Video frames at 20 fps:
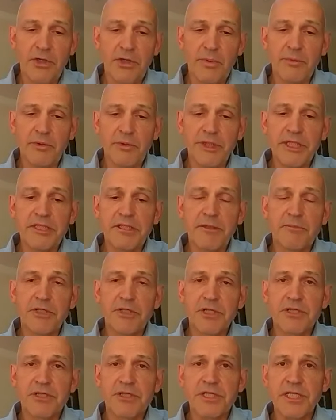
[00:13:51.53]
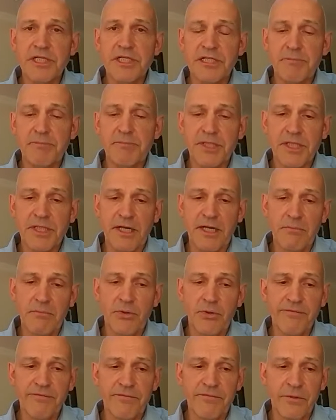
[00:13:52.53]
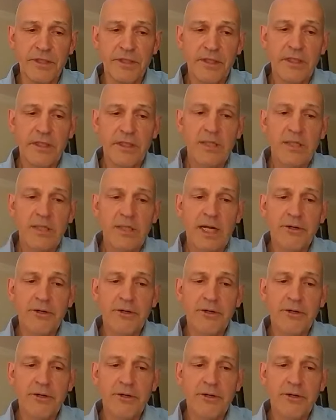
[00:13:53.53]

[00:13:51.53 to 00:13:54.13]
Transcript: we will need to produce 60% more food,